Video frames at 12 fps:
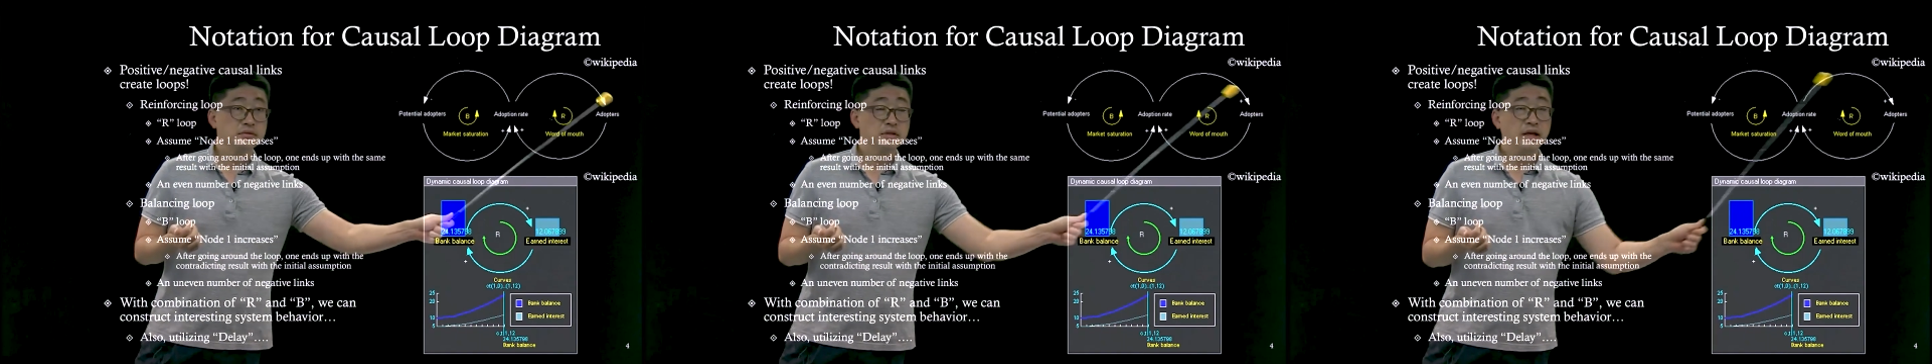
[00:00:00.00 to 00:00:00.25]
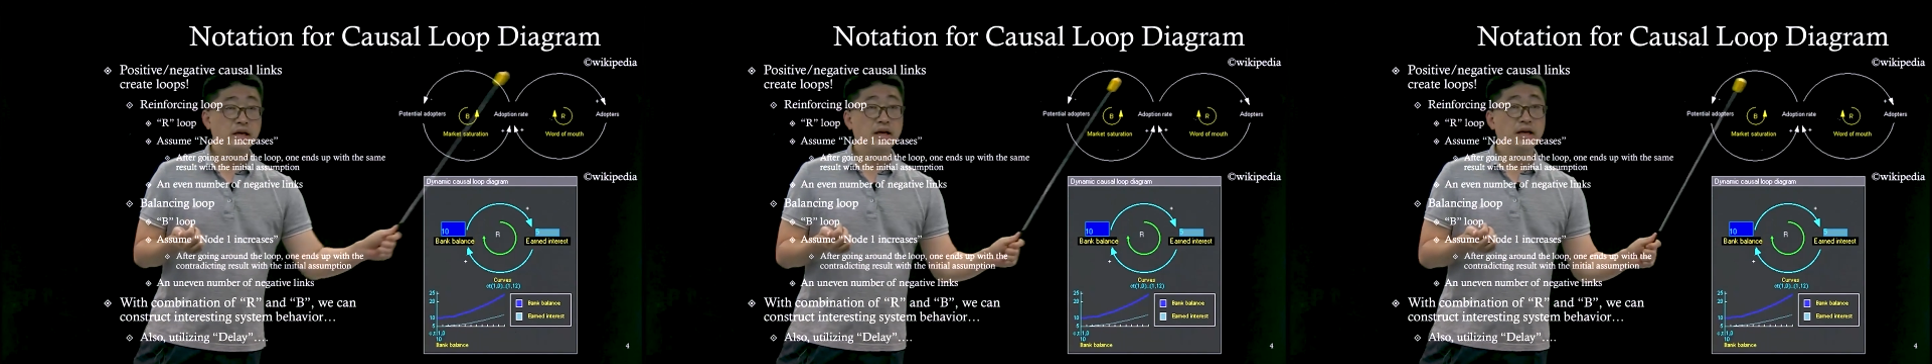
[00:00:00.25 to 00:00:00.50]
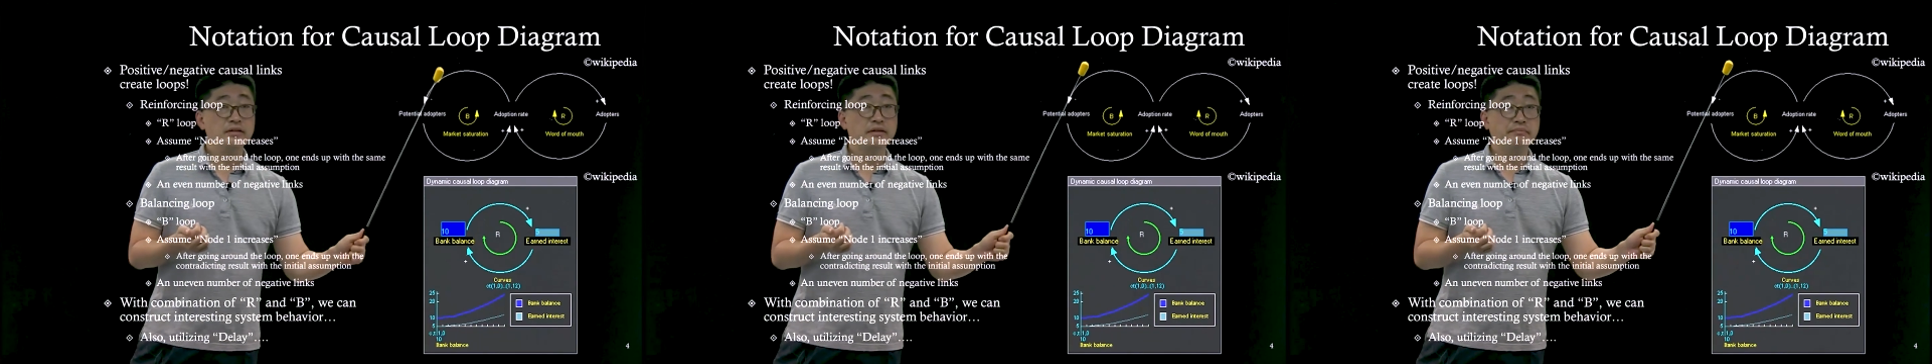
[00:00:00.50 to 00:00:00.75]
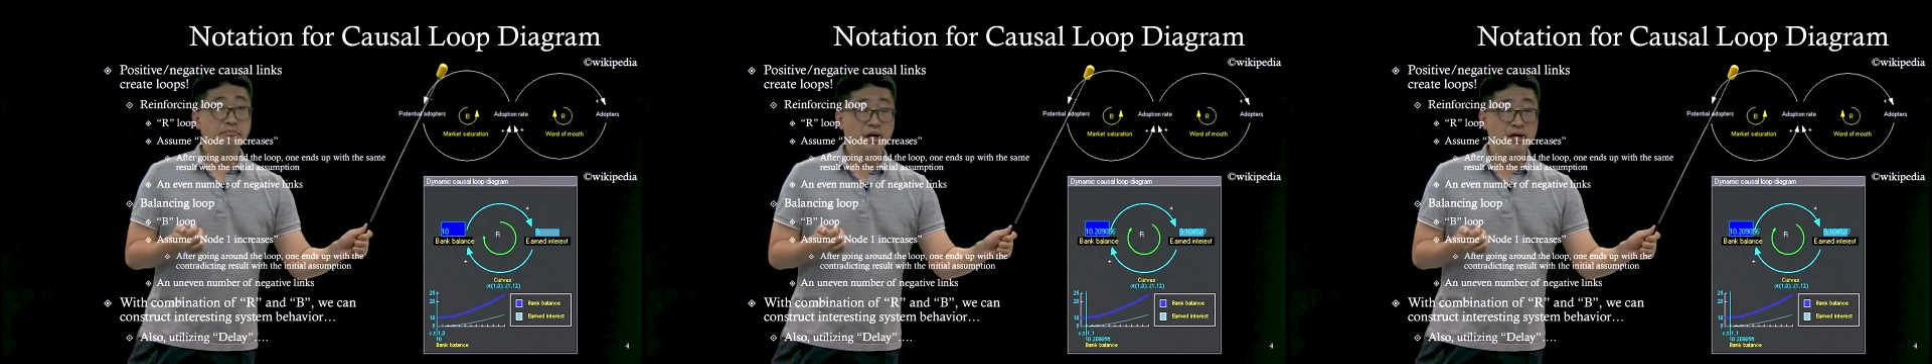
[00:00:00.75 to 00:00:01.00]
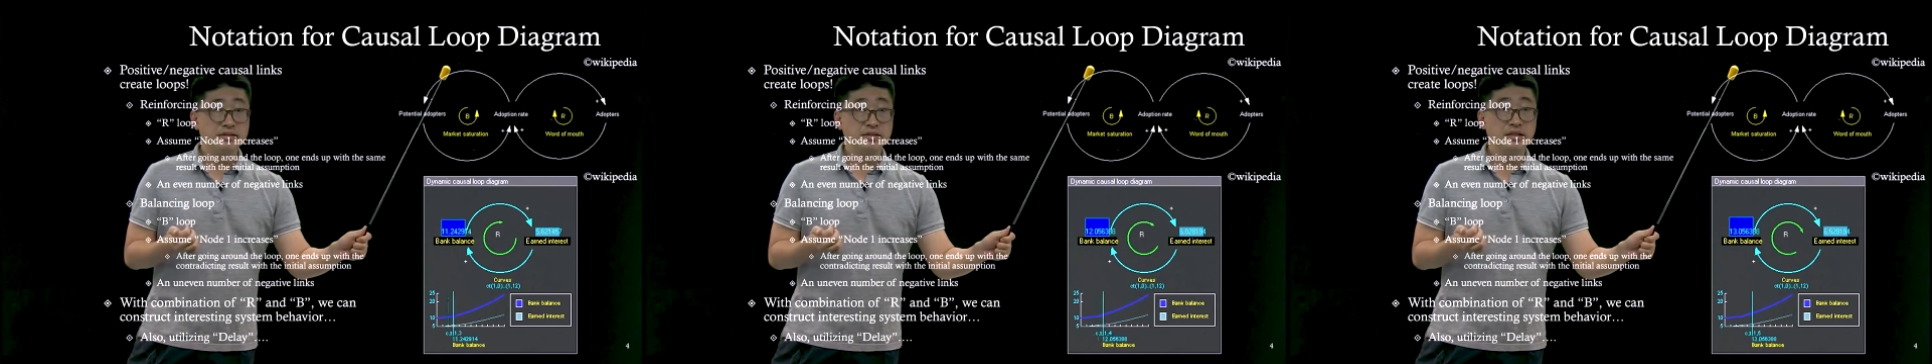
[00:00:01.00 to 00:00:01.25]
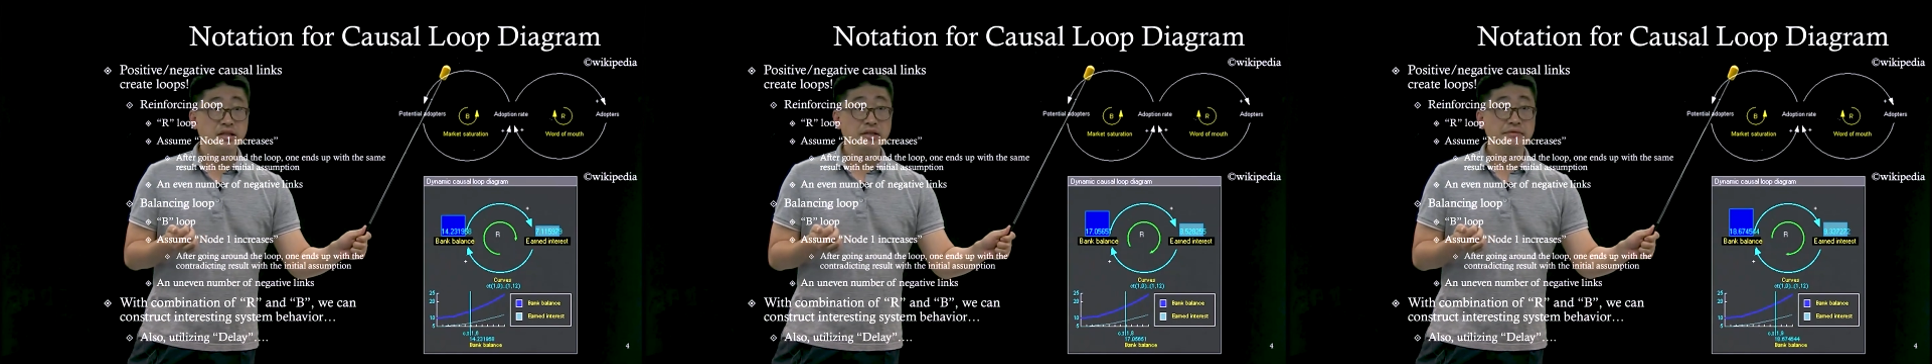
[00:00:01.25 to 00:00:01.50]
and the
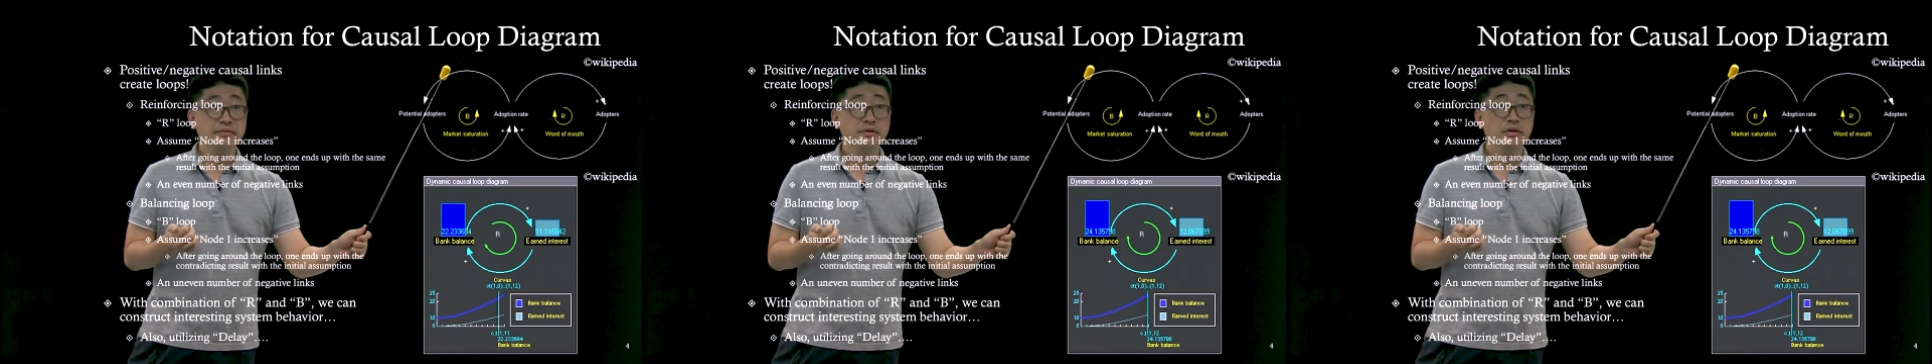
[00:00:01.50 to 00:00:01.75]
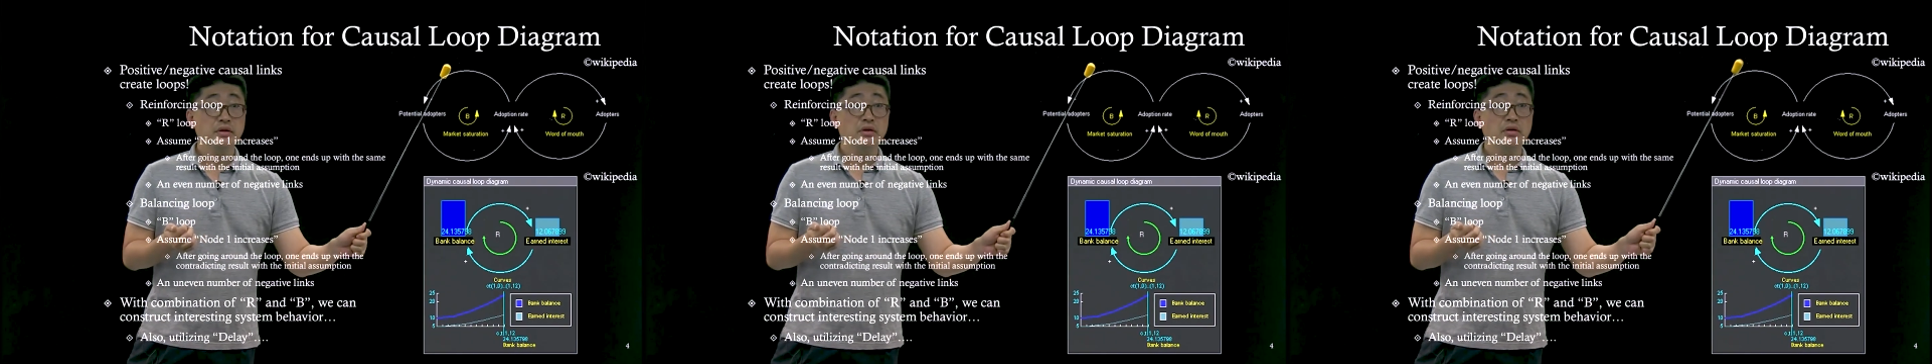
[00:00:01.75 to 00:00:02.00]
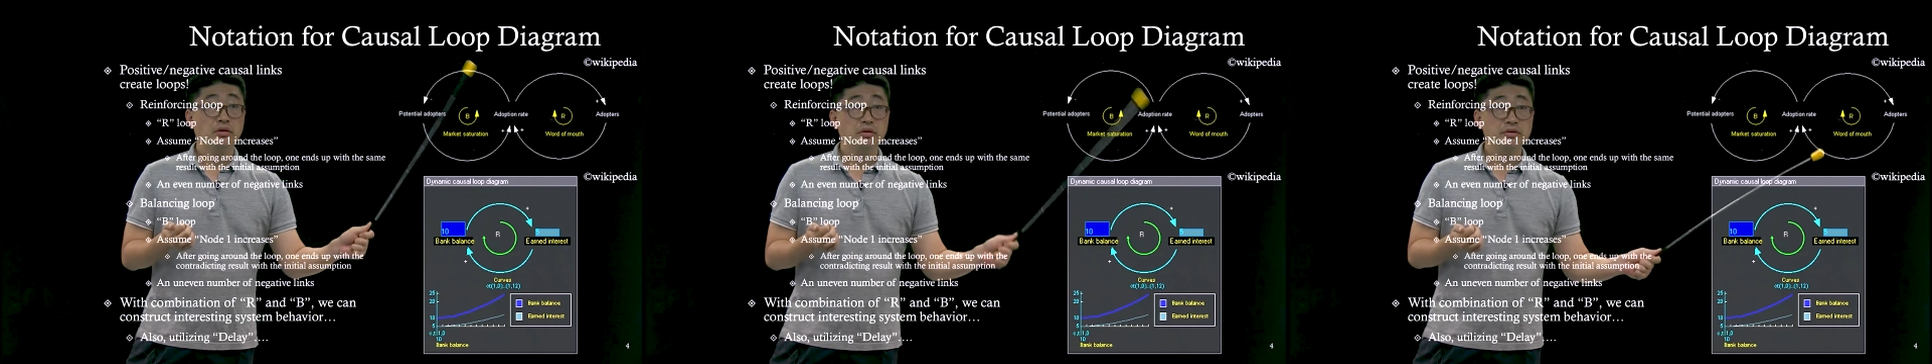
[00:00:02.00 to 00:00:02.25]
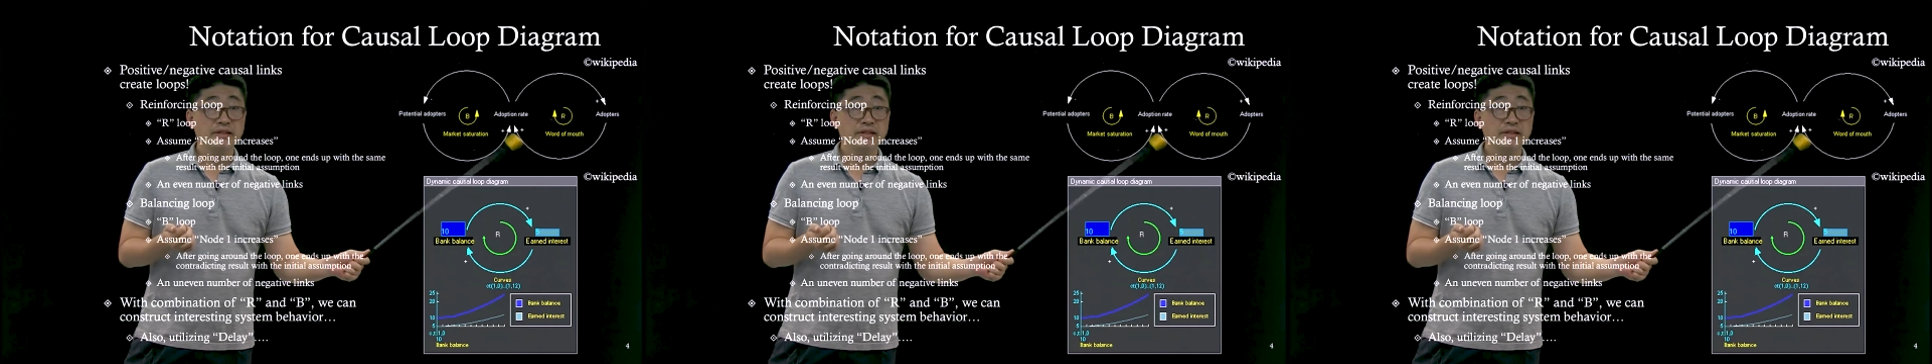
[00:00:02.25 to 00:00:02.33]
positive or